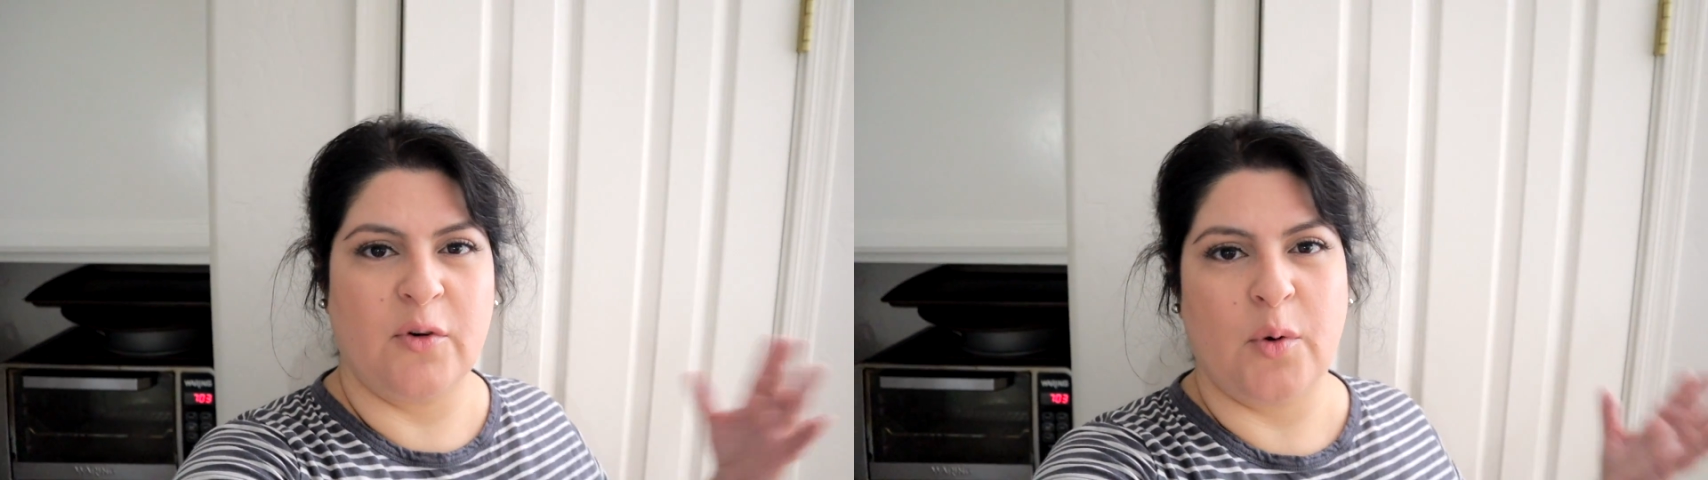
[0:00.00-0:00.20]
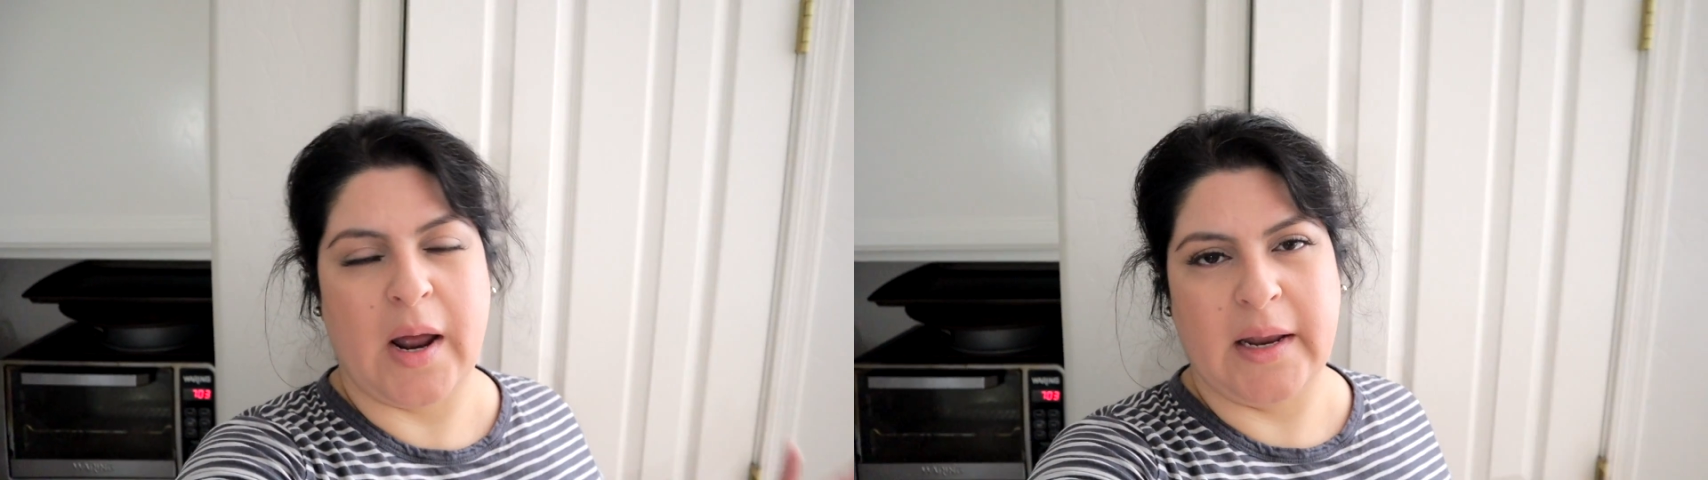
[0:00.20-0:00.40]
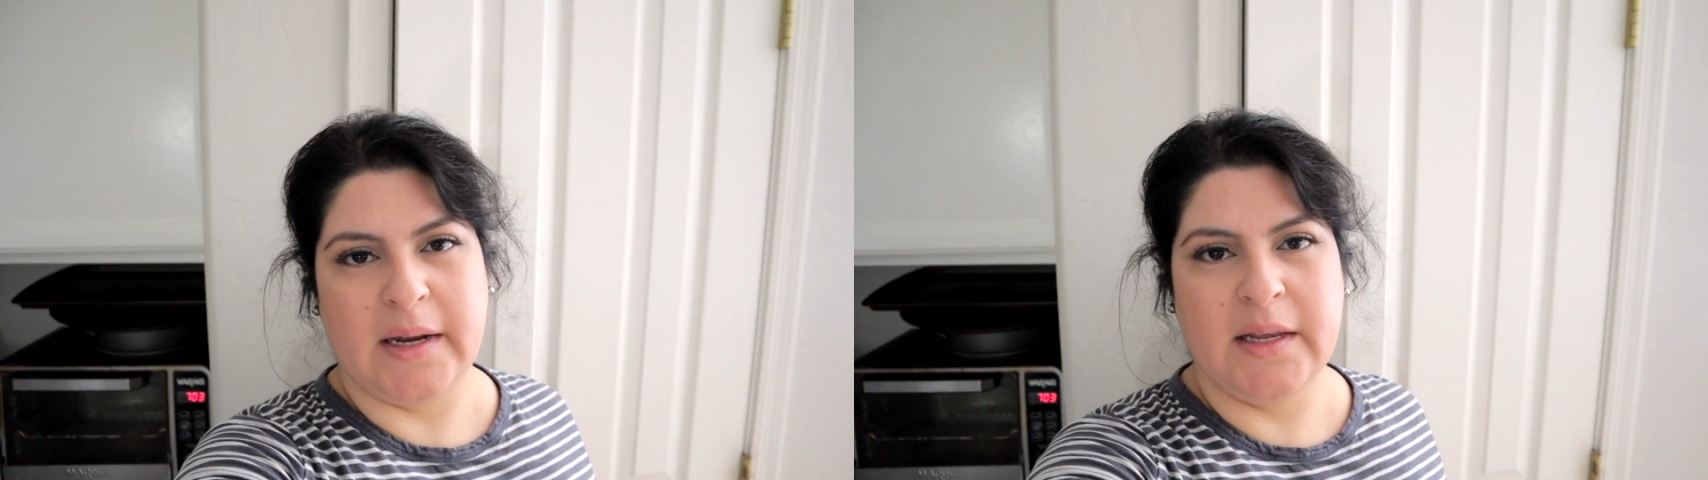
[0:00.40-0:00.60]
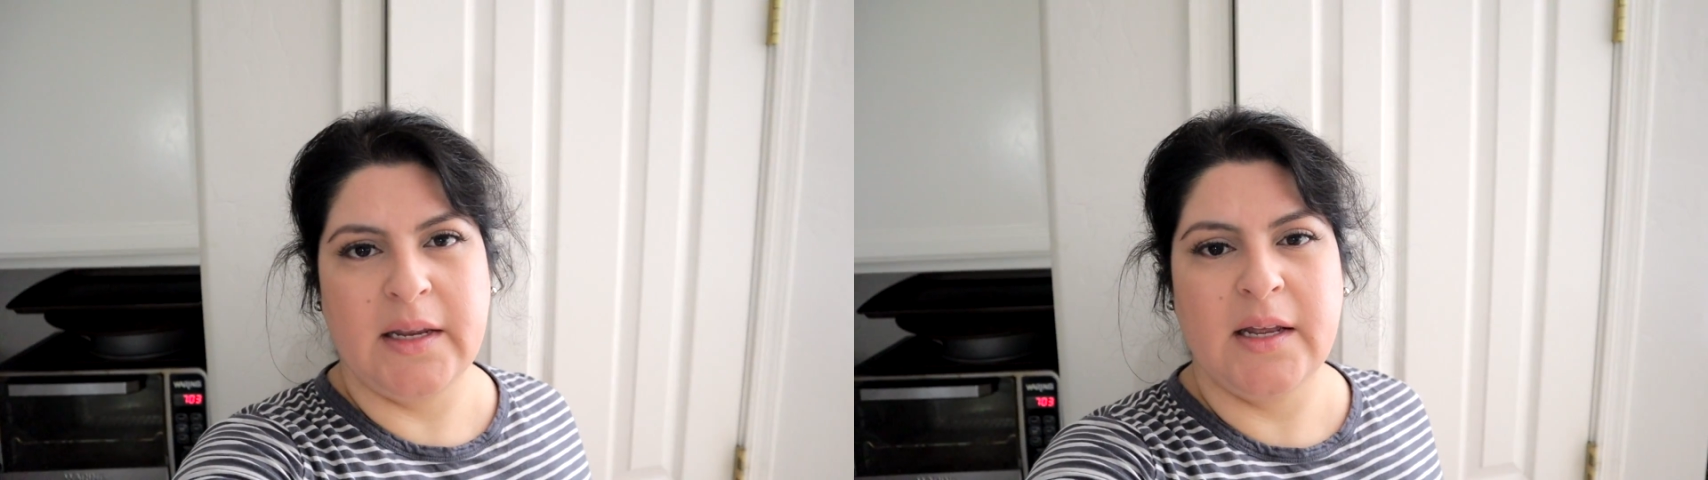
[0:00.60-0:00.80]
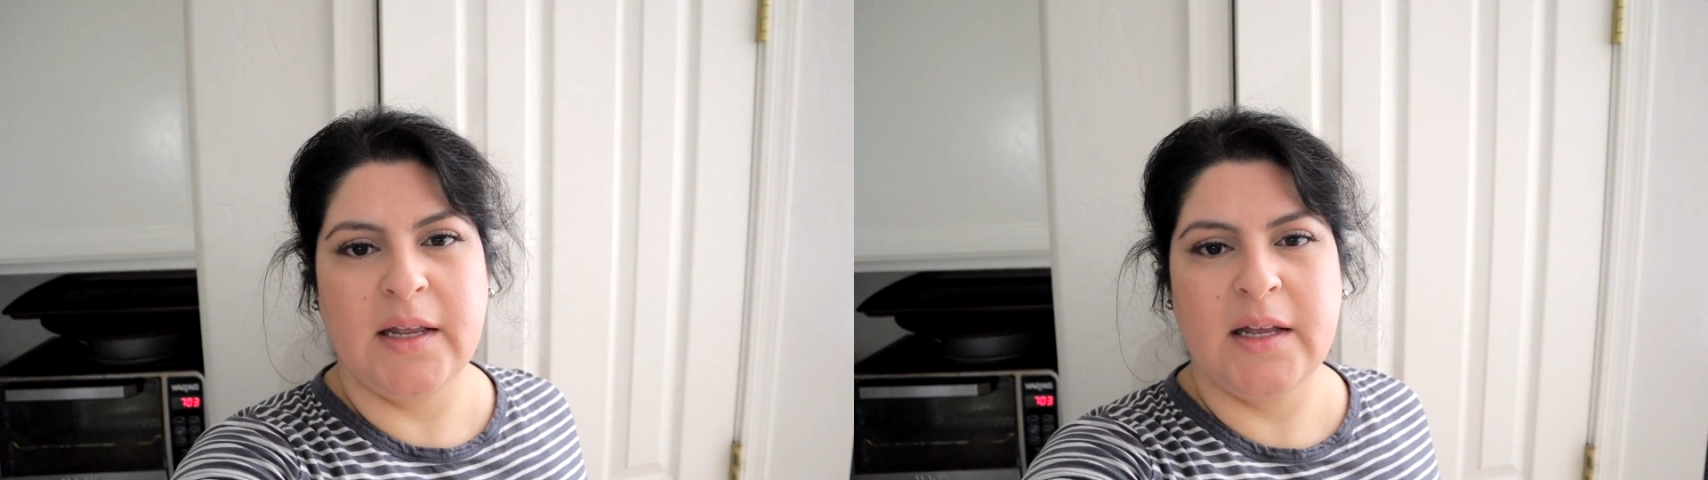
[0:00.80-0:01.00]

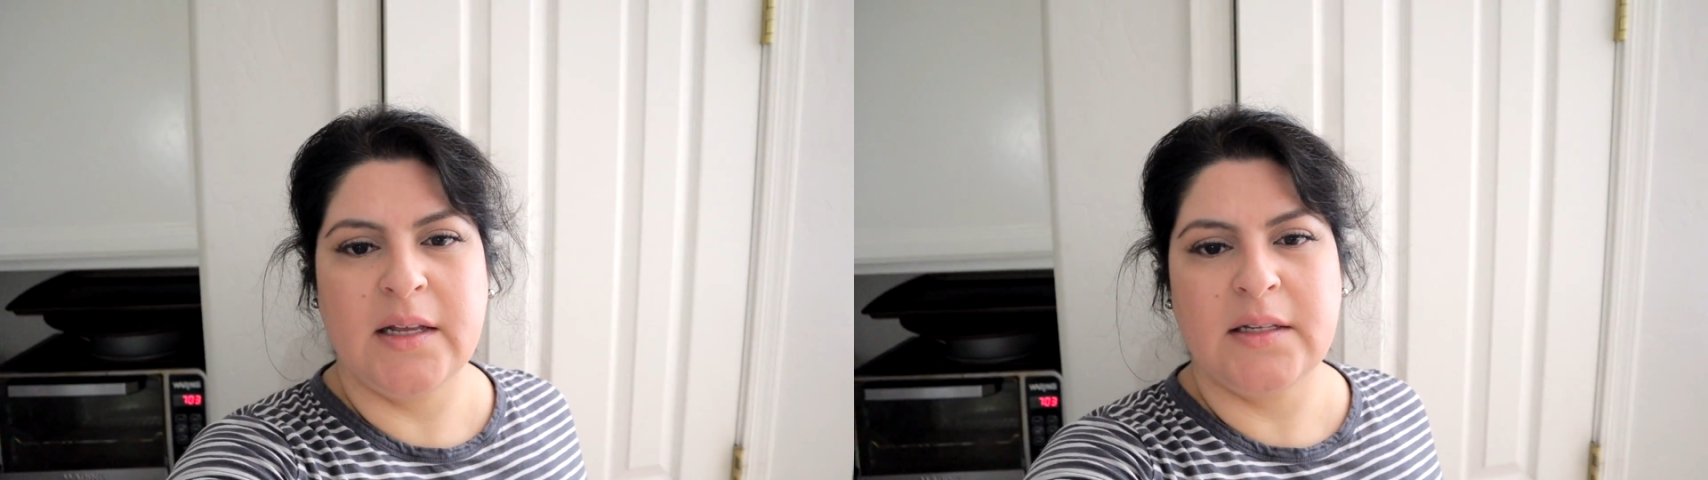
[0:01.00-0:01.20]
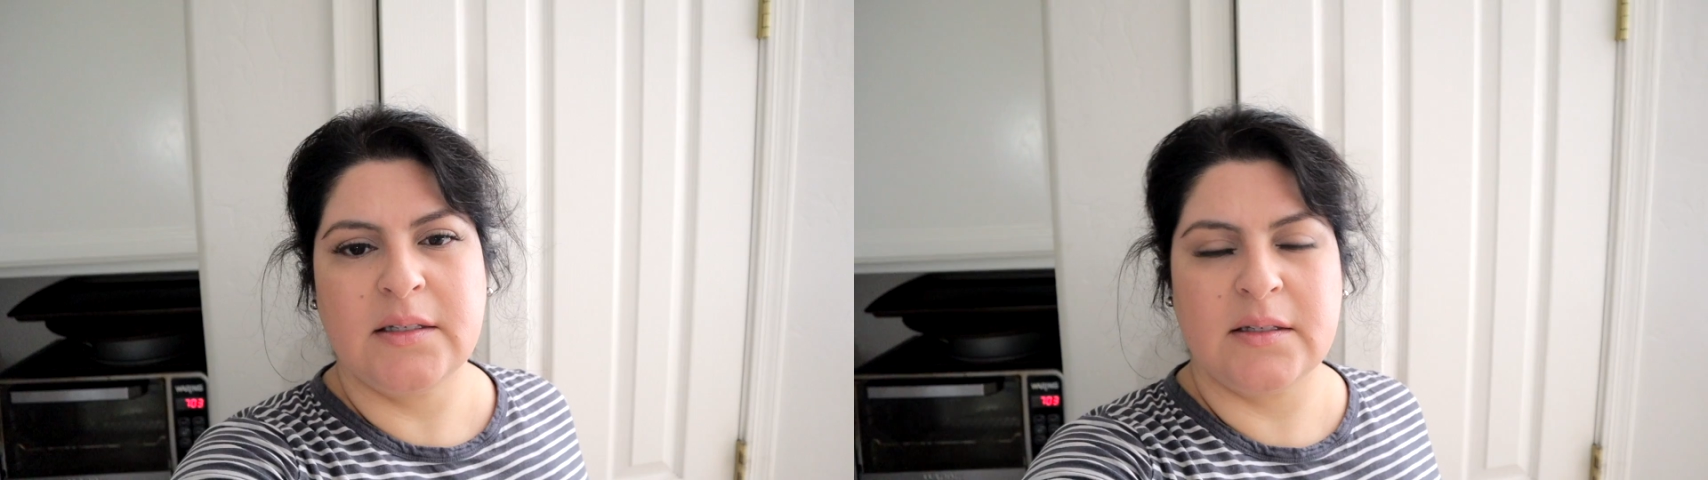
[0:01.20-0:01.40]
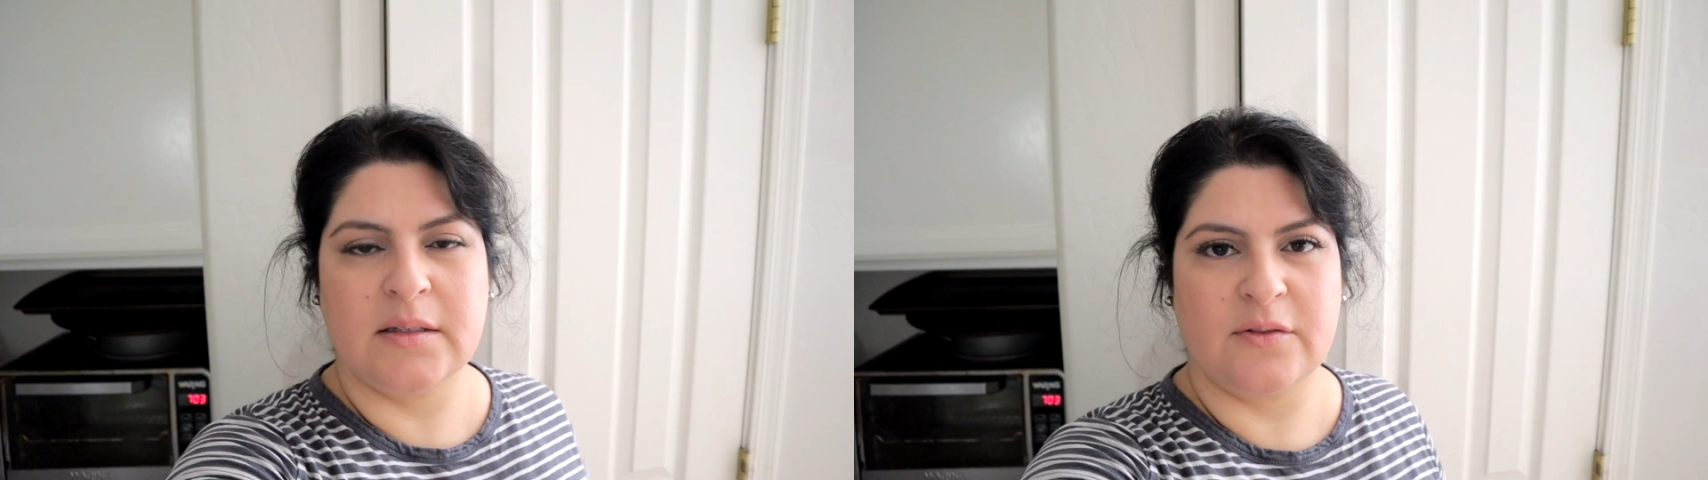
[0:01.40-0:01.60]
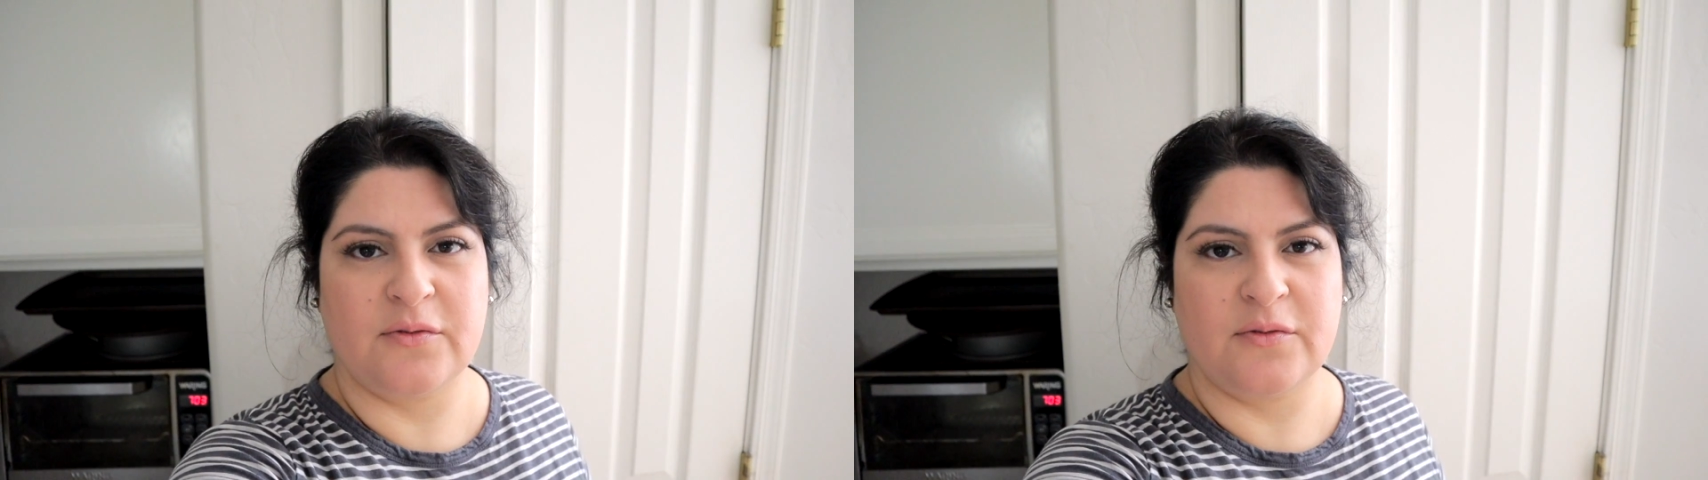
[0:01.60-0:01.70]
variety, I guess,